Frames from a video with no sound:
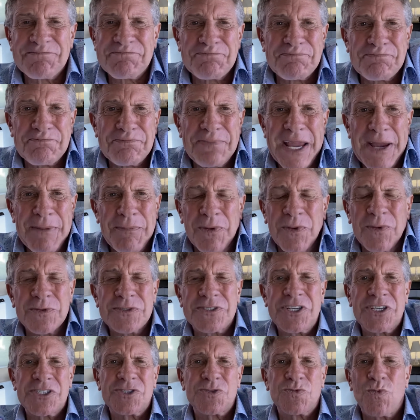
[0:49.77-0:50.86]
people
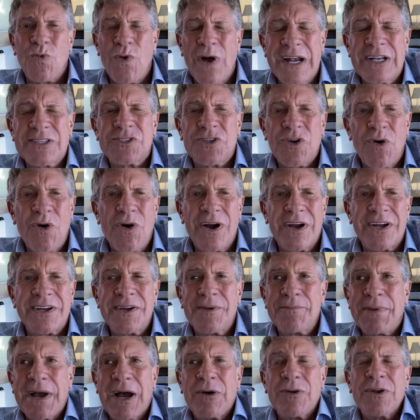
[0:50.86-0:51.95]
just want to talk
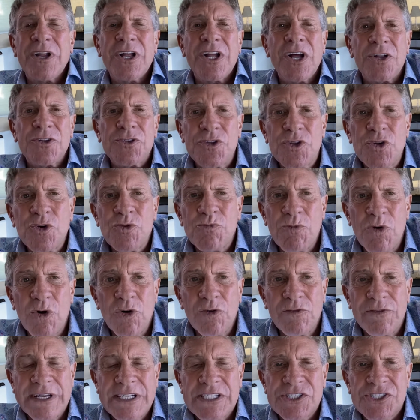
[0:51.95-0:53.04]
about new
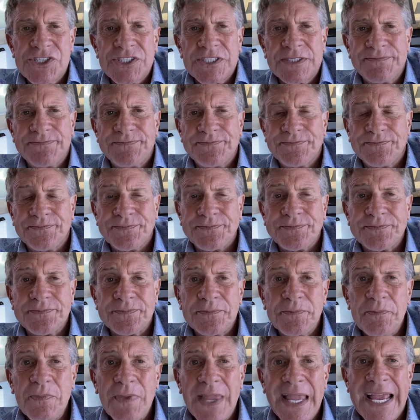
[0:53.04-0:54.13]
movies,
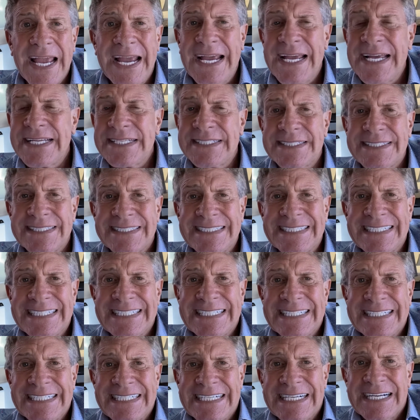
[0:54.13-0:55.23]
and
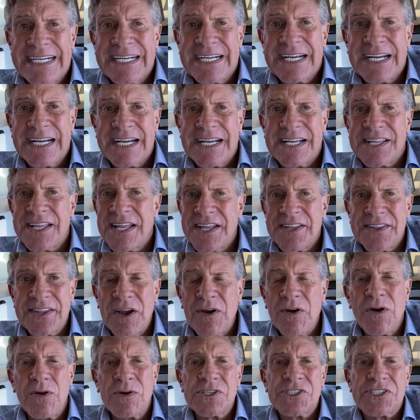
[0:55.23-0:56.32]
they're
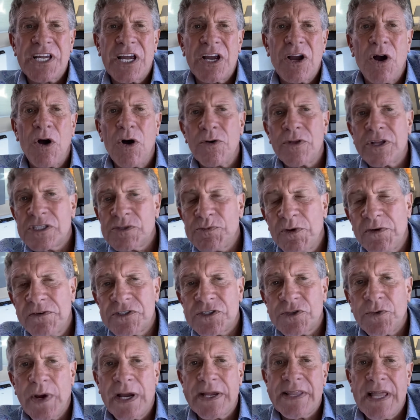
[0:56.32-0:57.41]
always saying, "Oh, this movie's
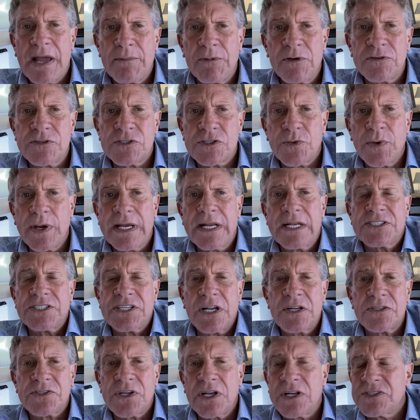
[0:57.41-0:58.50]
great, that movie's great, etc.,
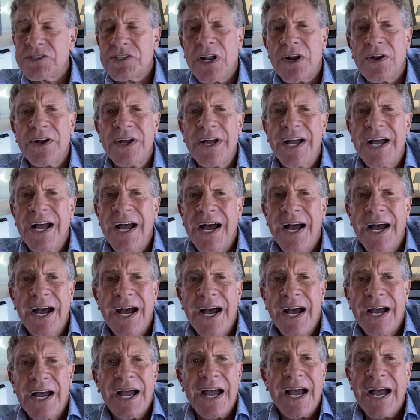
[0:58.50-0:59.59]
etc., etc."
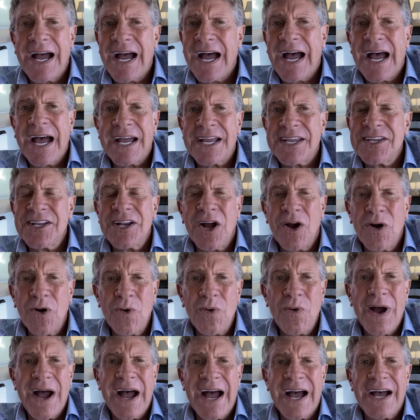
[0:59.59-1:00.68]
You know,
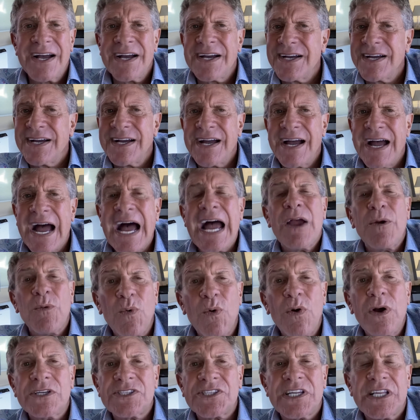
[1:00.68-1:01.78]
I
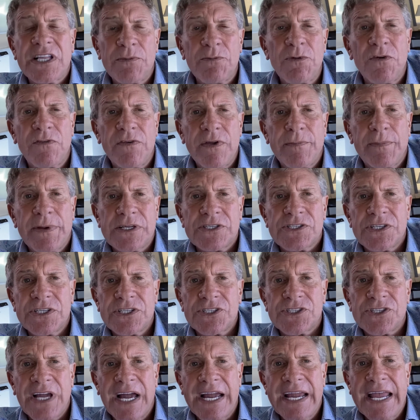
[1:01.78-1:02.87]
was in the movie business.
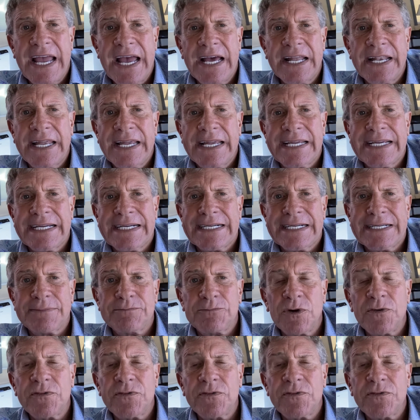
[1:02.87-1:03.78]
I had a movie